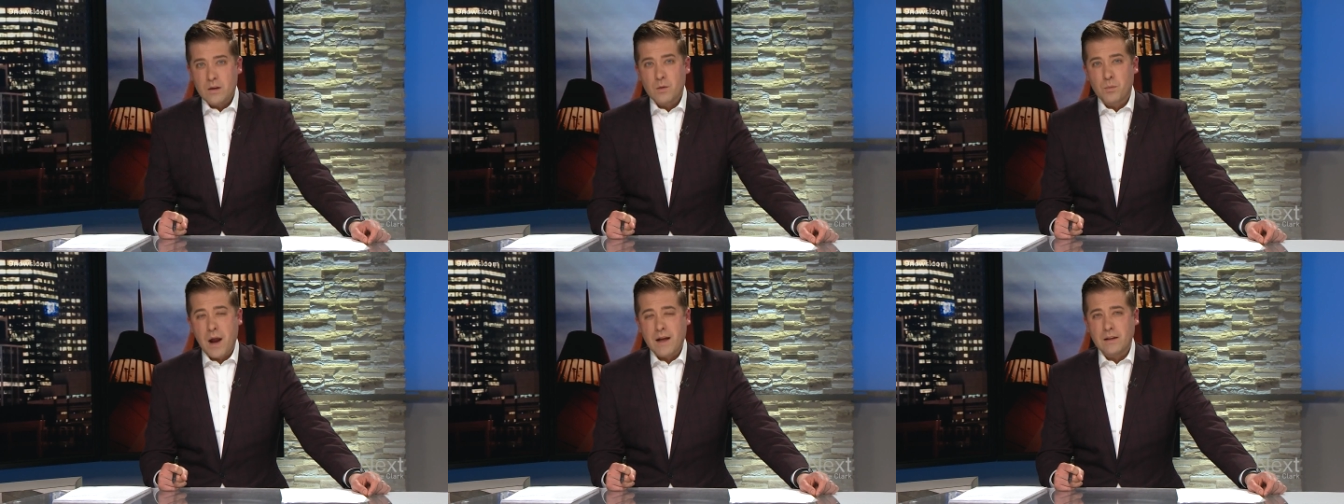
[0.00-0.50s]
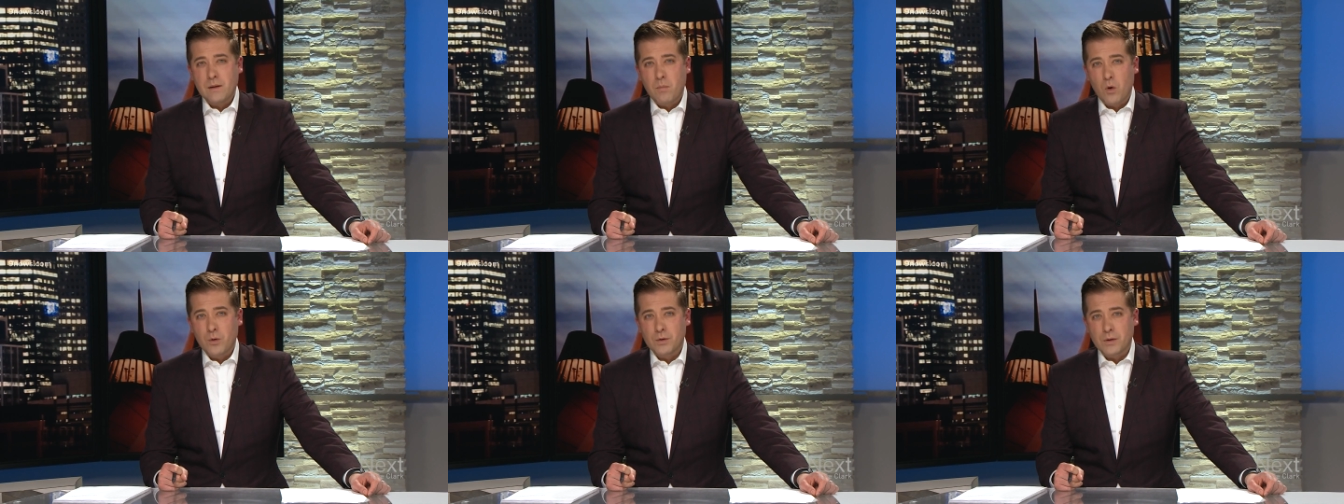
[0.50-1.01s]
The Bradley
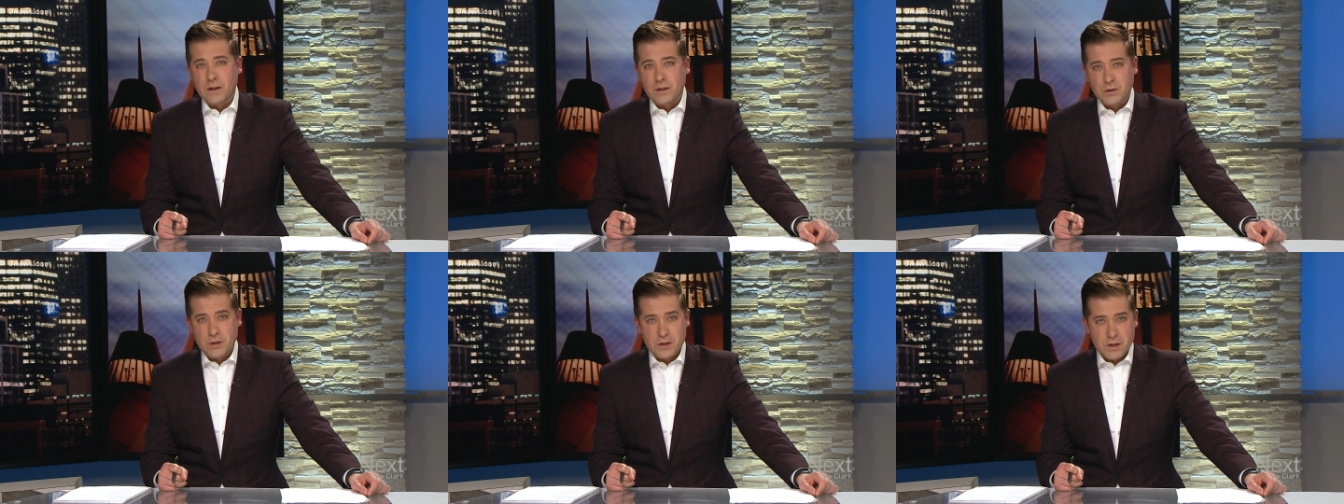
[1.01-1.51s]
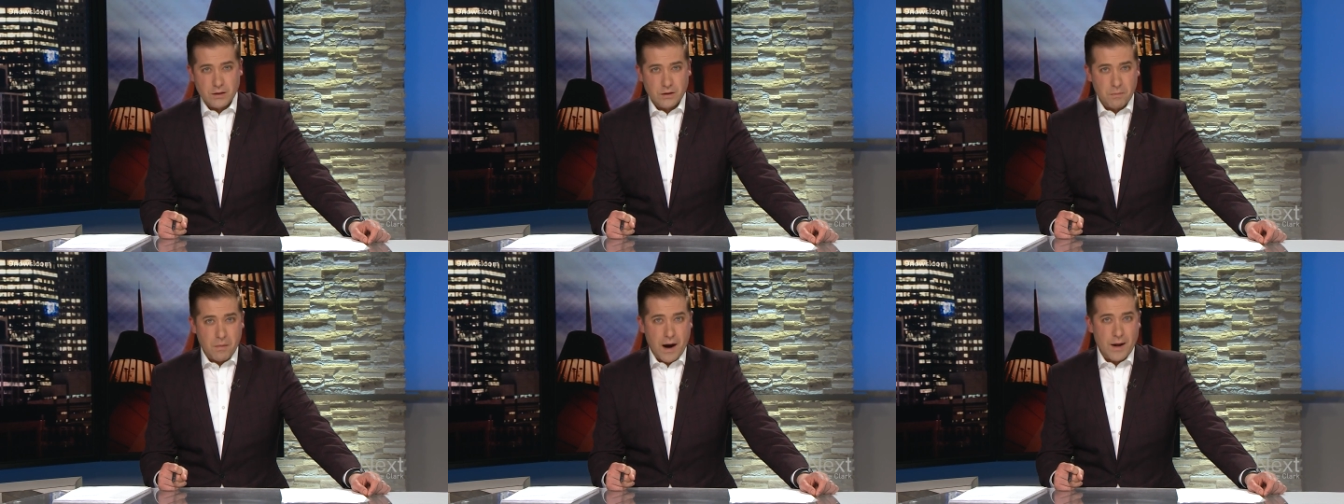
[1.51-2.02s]
Boulder Inn just said
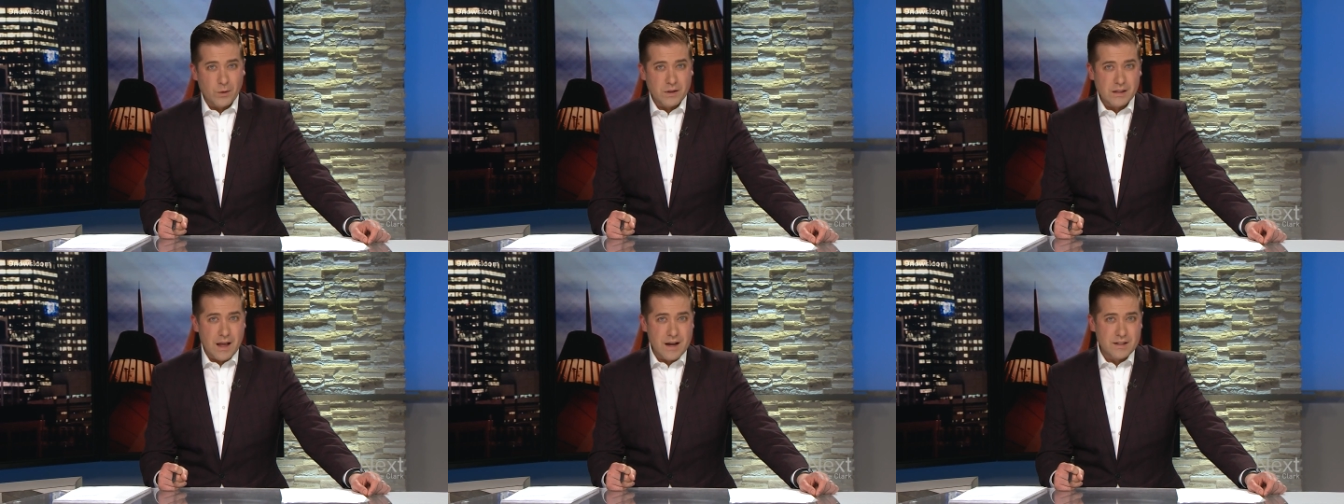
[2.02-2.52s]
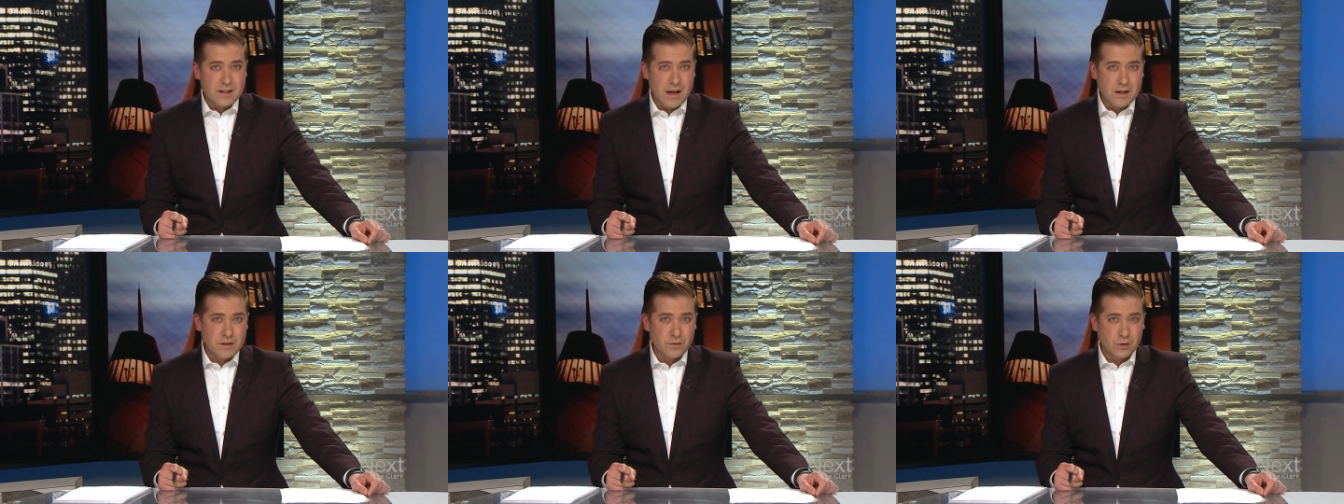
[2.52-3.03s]
goodbye to its last
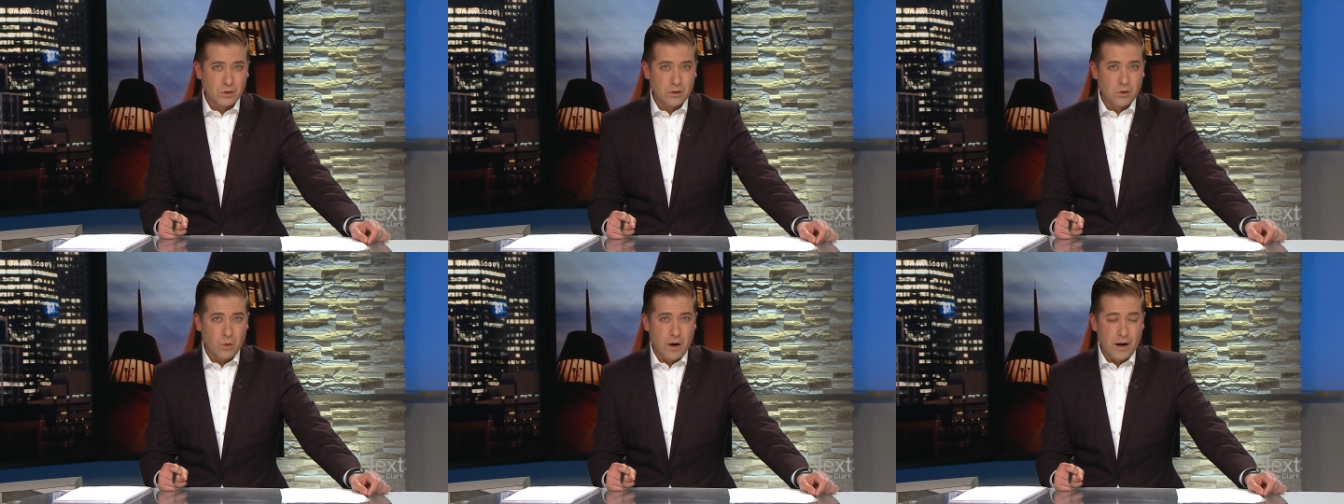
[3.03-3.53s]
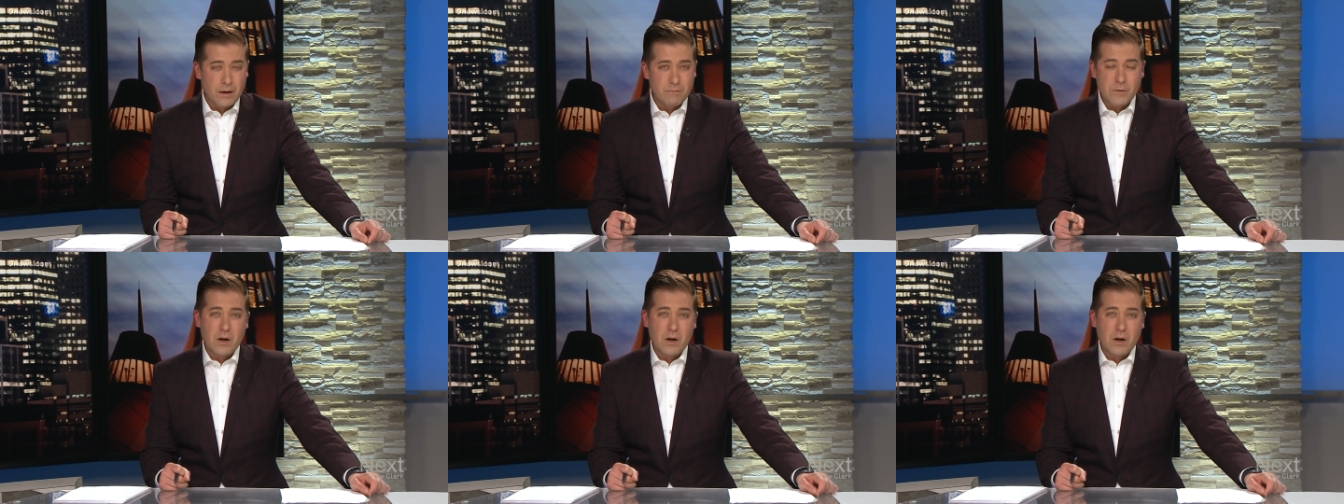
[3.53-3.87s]
guest for a little while.